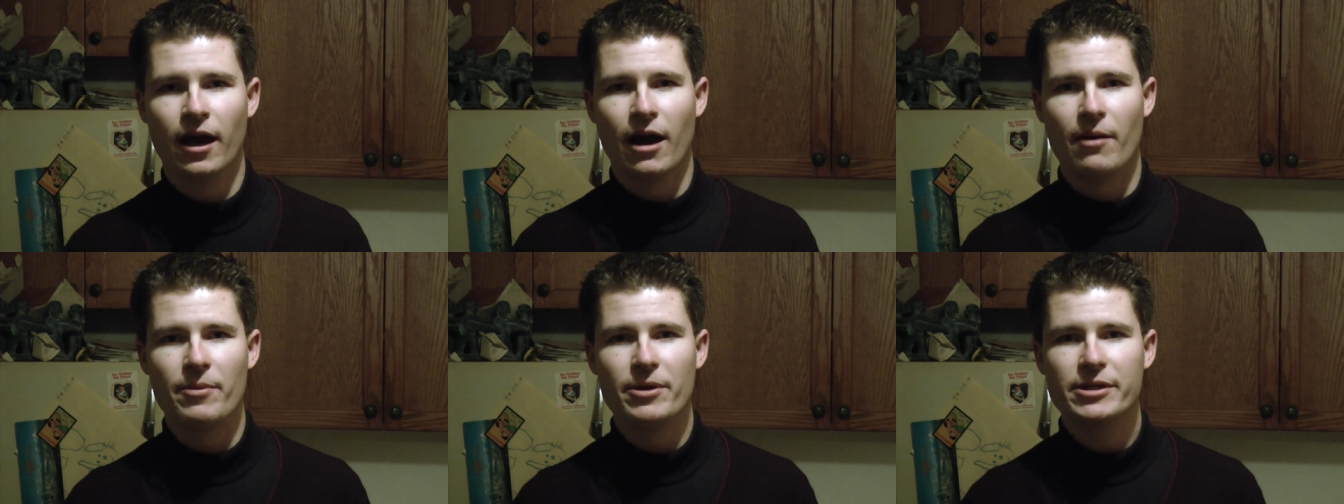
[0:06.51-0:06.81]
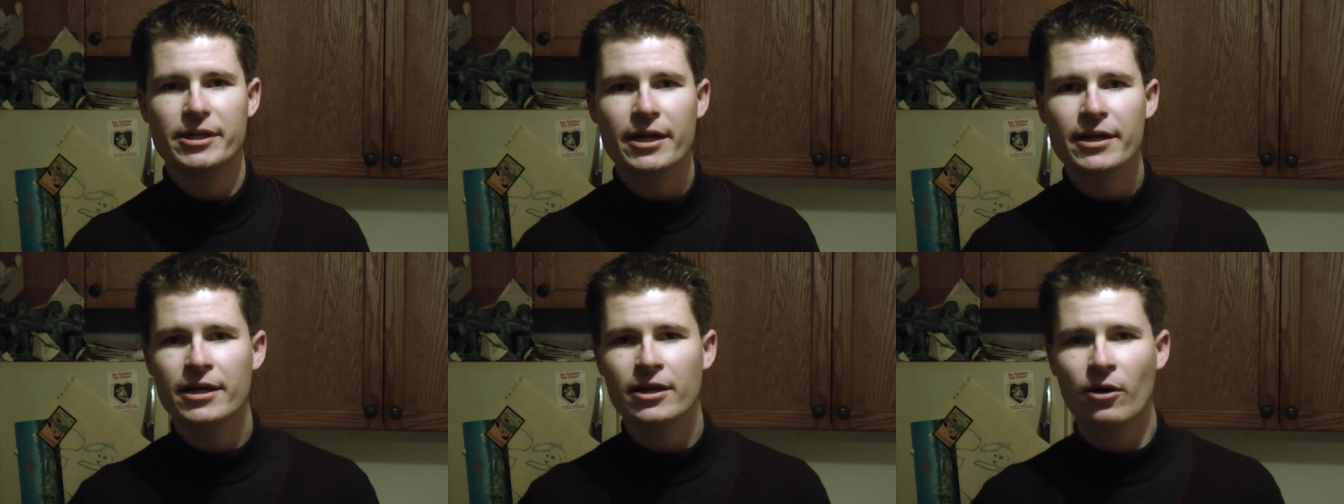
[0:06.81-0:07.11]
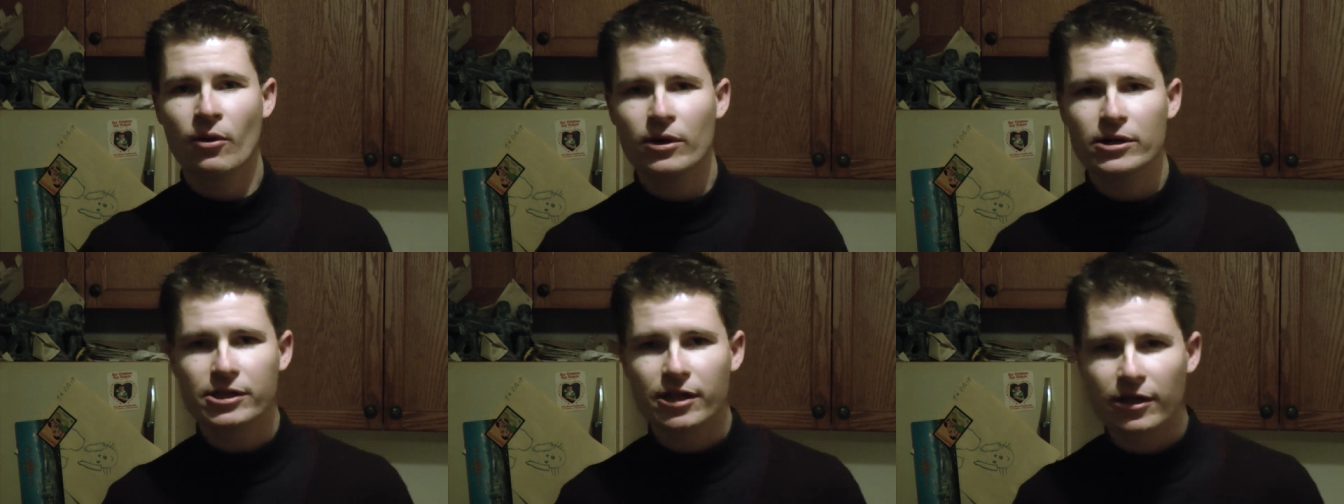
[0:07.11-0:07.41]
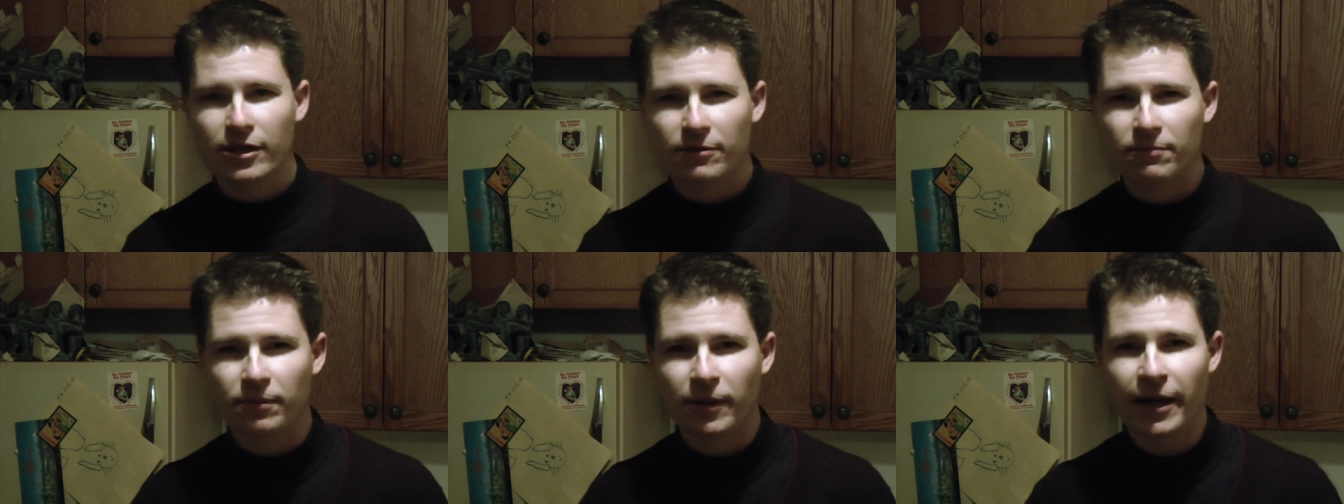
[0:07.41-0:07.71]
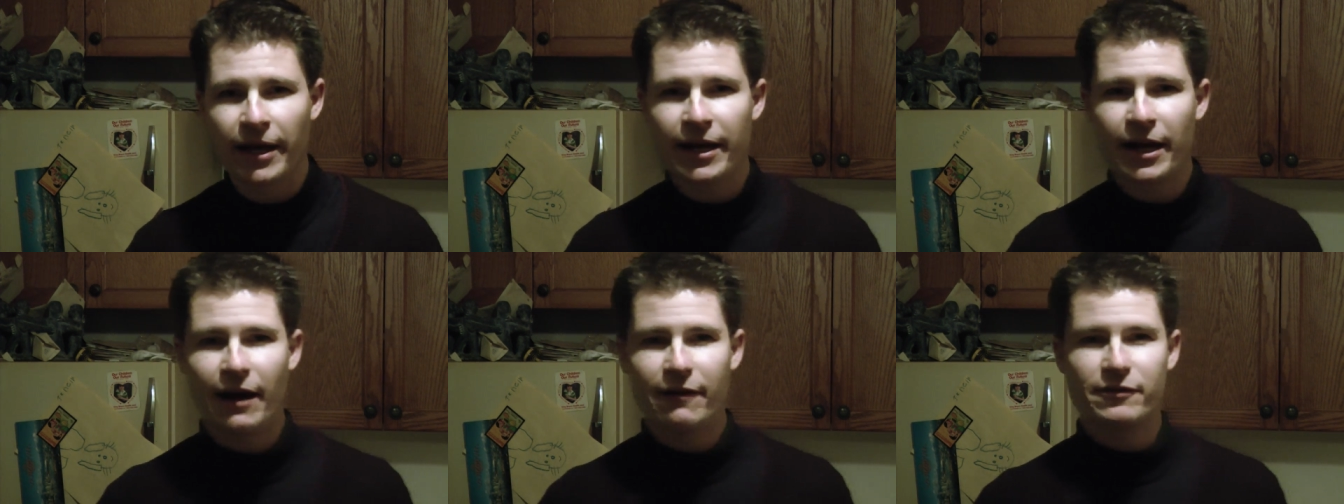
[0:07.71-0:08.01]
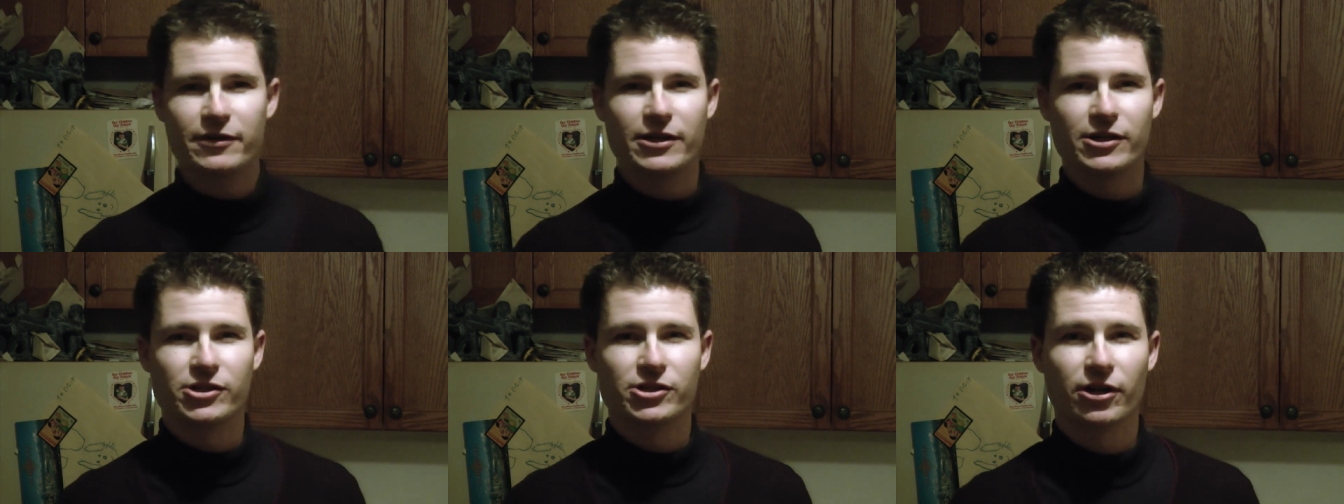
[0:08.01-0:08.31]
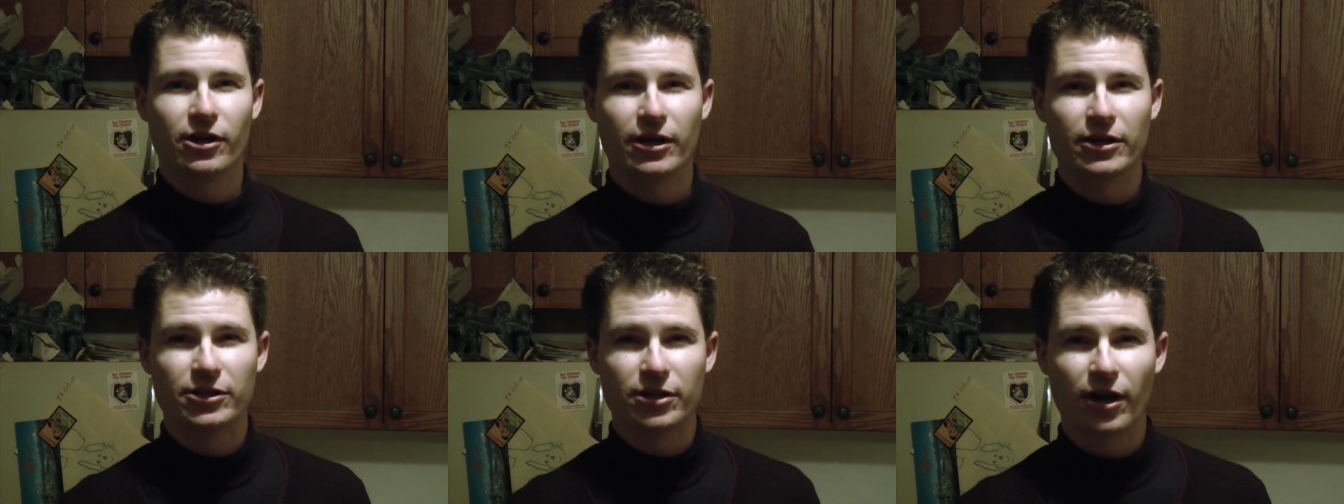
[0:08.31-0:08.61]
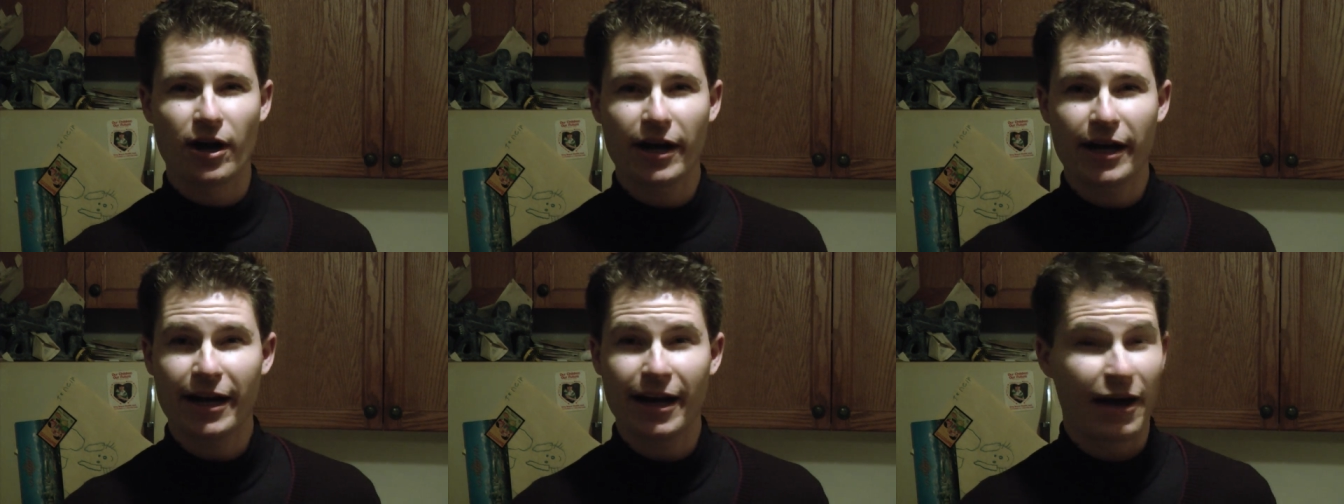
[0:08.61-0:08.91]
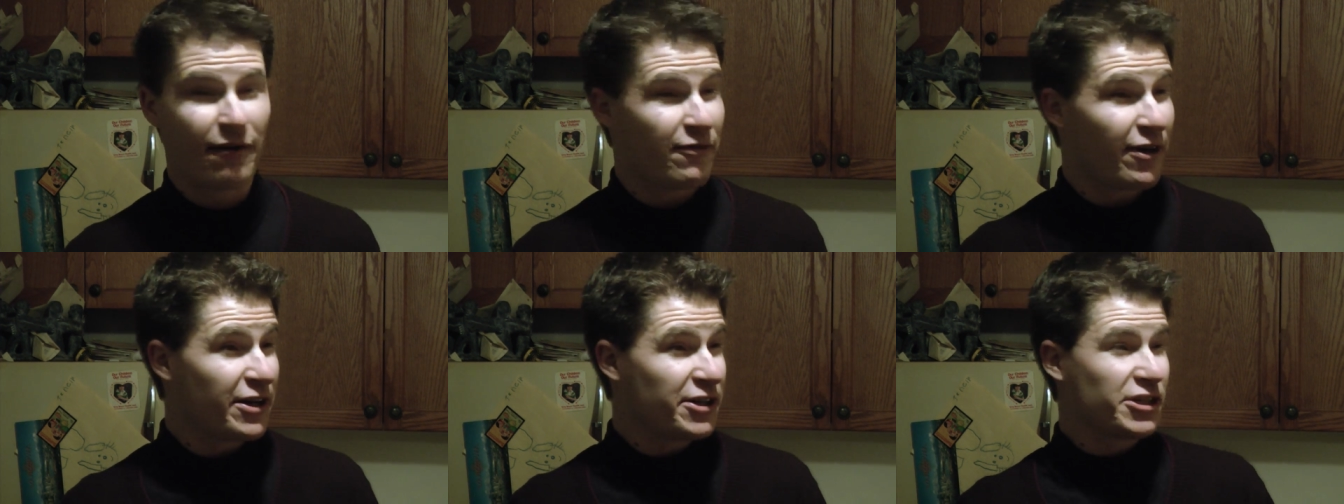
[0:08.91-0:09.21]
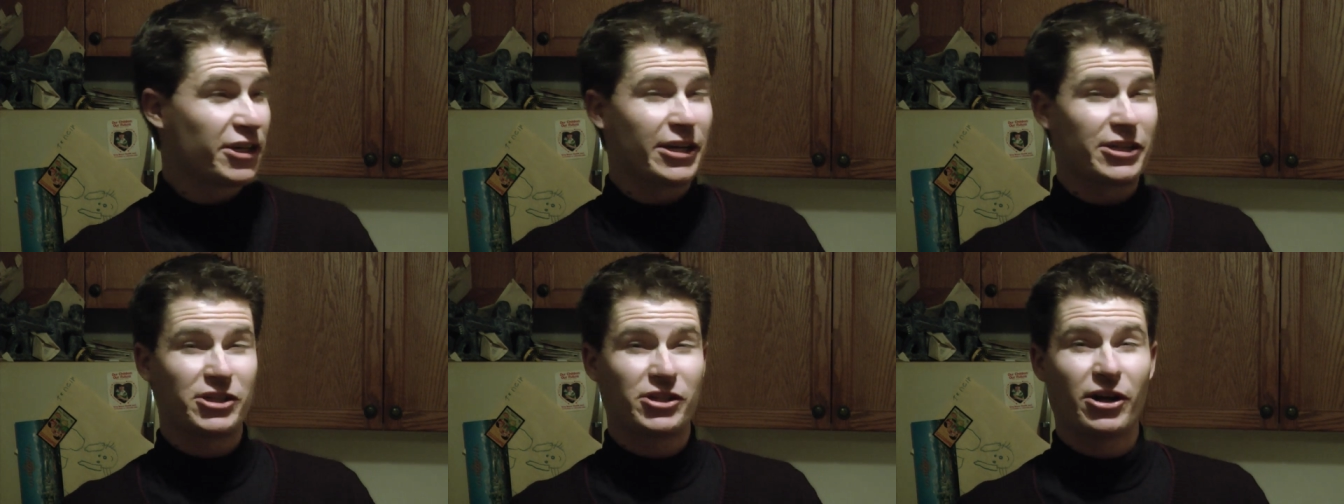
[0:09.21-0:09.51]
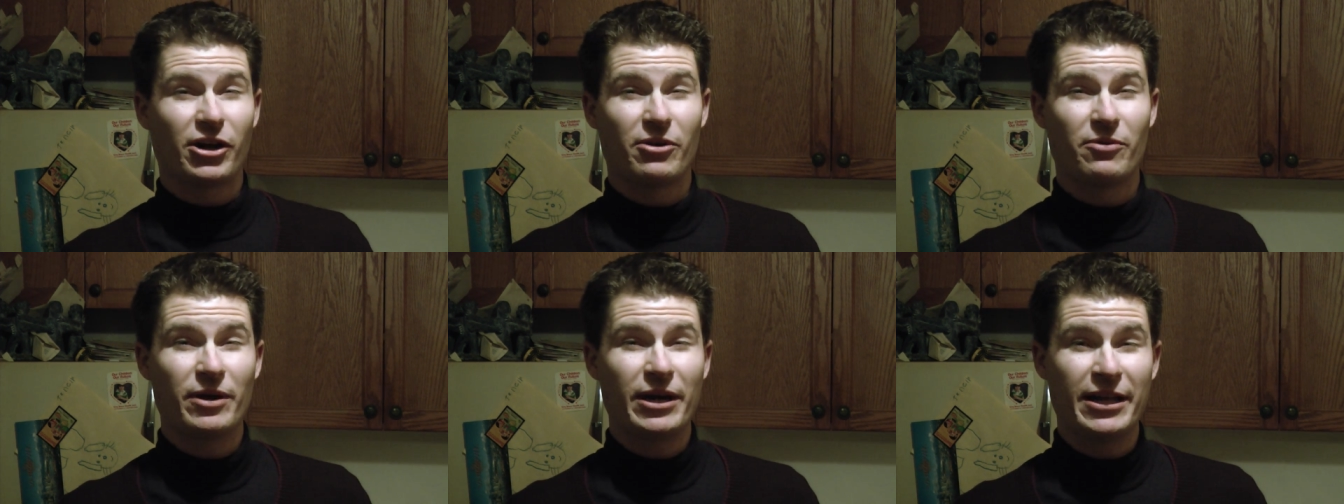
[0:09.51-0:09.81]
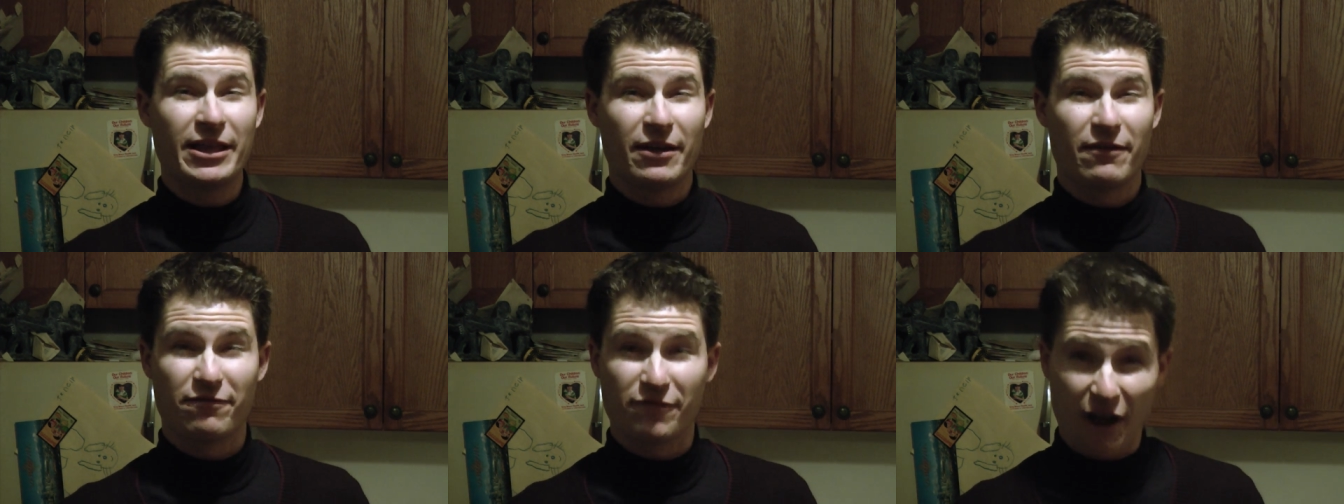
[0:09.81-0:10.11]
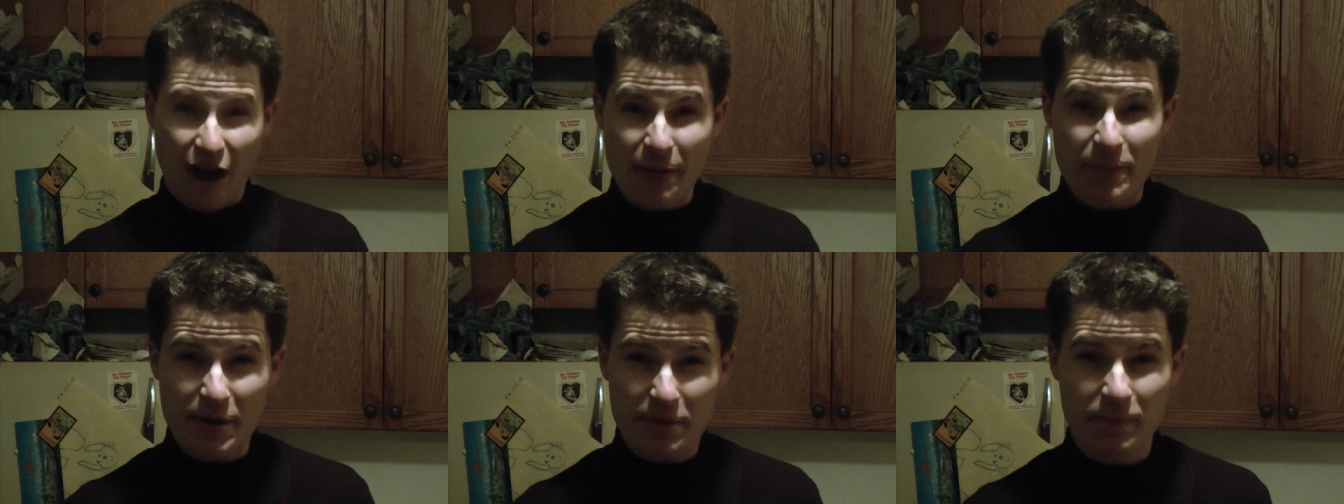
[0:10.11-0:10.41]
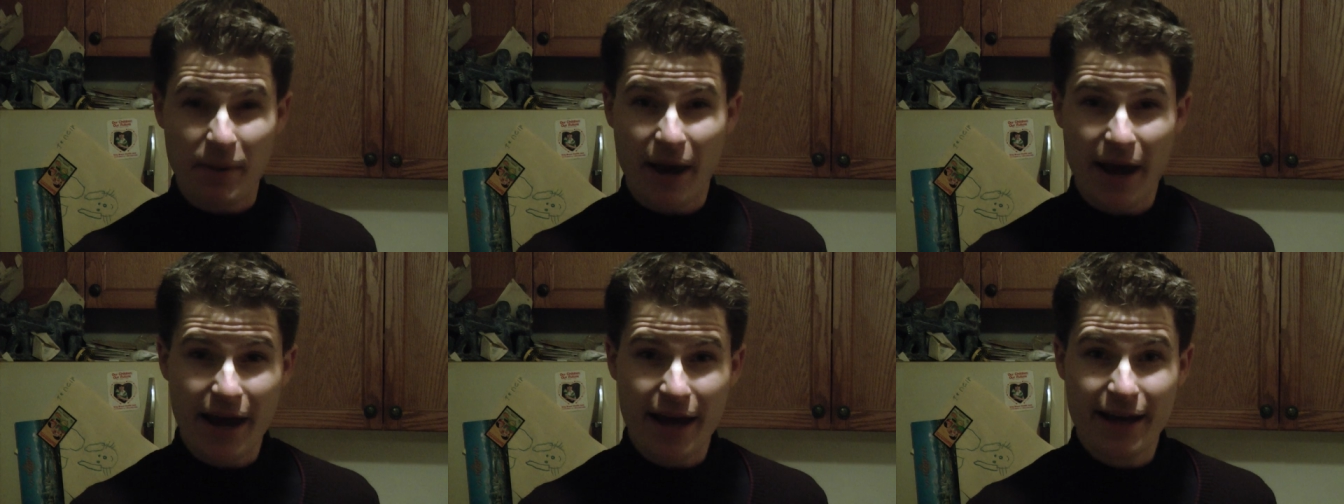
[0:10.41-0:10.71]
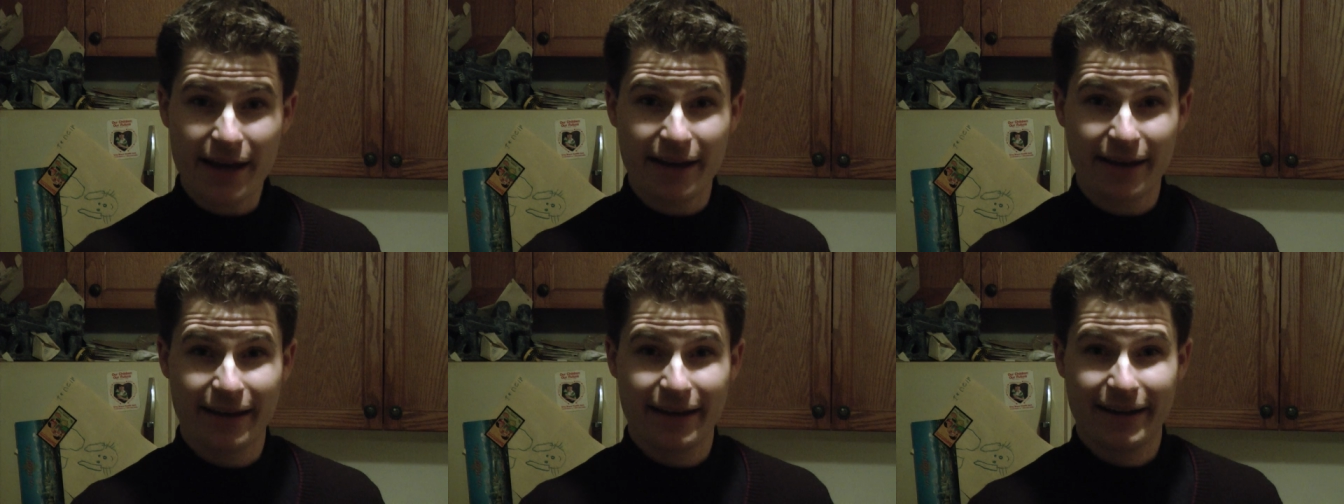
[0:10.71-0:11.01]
I mean, didn't you notice on the plane after you started talking? Eventually I started reading the vomit bag?